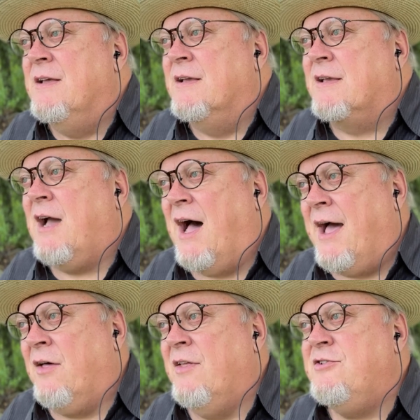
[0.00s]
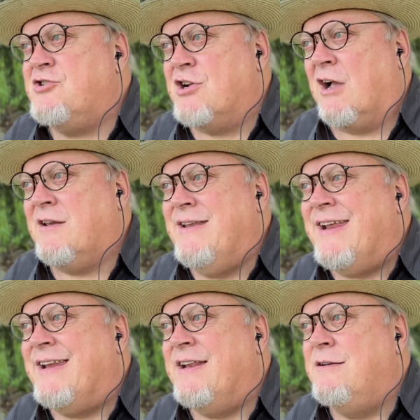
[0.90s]
Kyle and Chuck
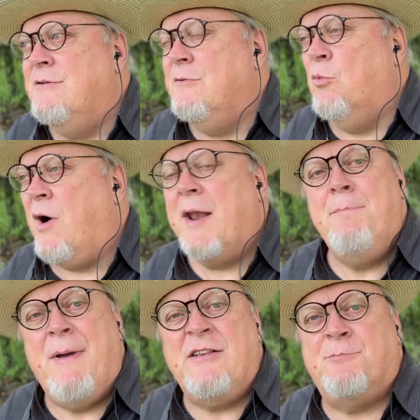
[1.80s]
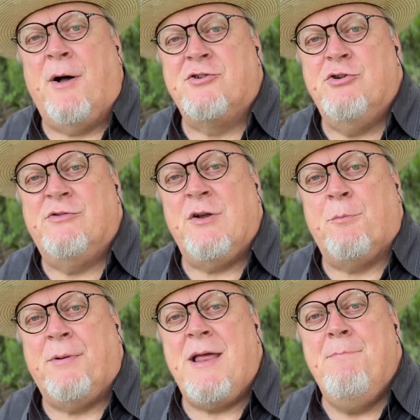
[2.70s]
wanted baseball shoes. They were
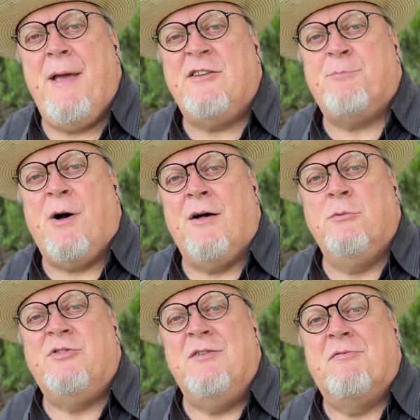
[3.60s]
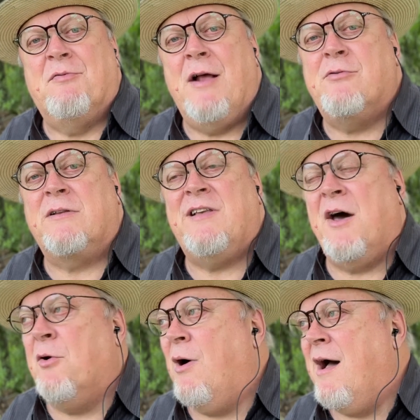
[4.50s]
playing baseball. It was in
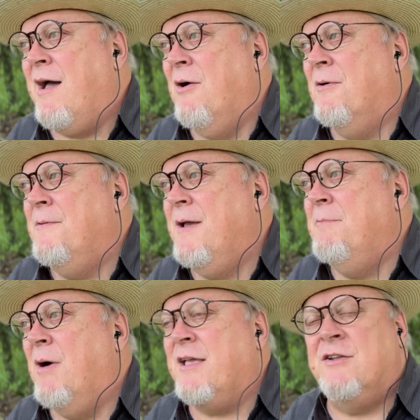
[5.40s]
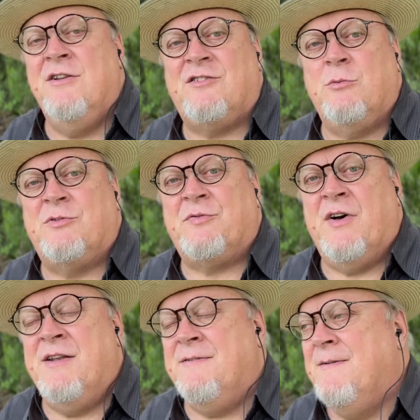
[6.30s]
Fredericktown, Ohio, and my goodness, it was
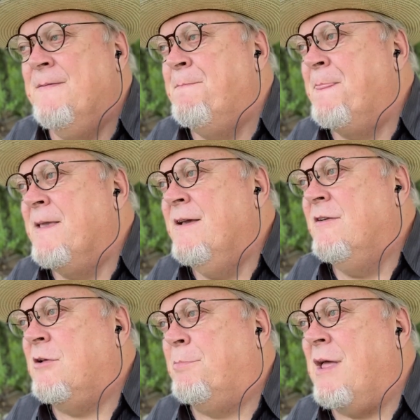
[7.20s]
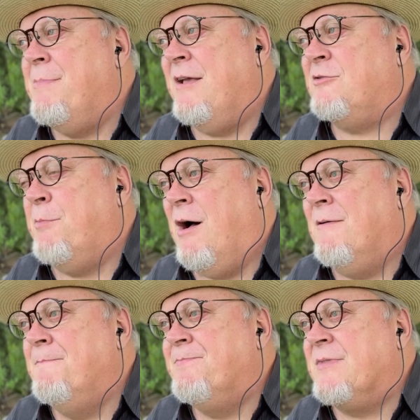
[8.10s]
fun to play baseball.
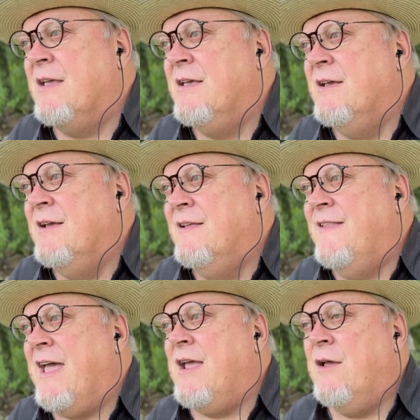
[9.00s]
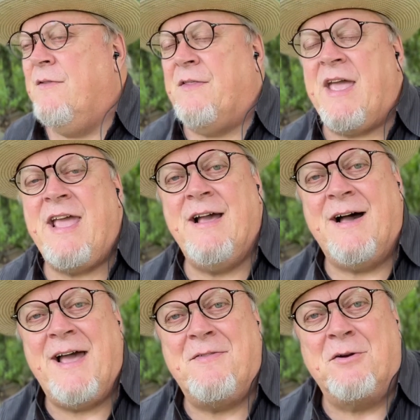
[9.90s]
They
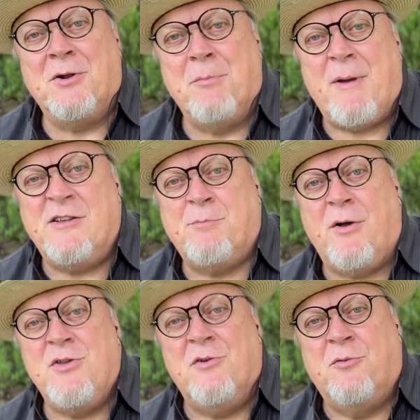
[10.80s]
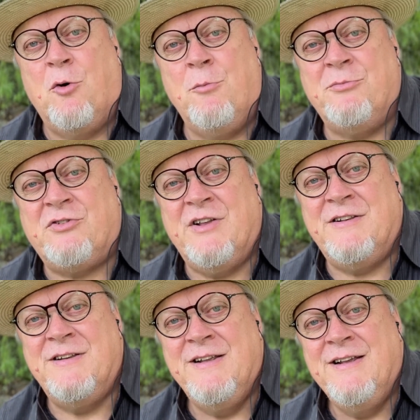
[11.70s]
had their little baseball uniforms
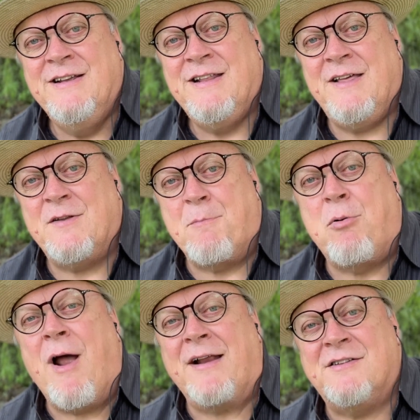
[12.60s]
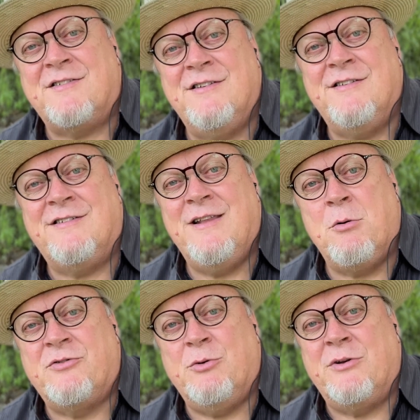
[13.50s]
and they had their practices and they
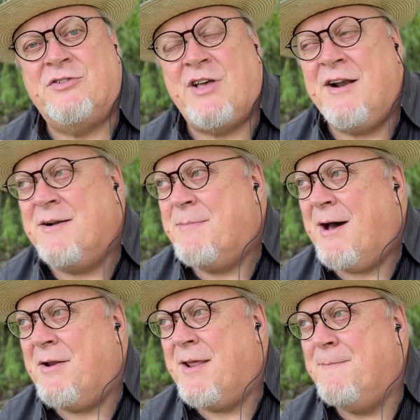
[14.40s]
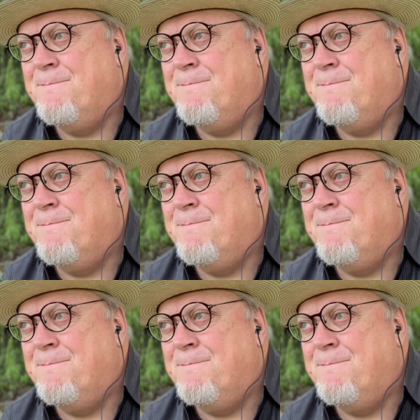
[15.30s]
were so excited about it.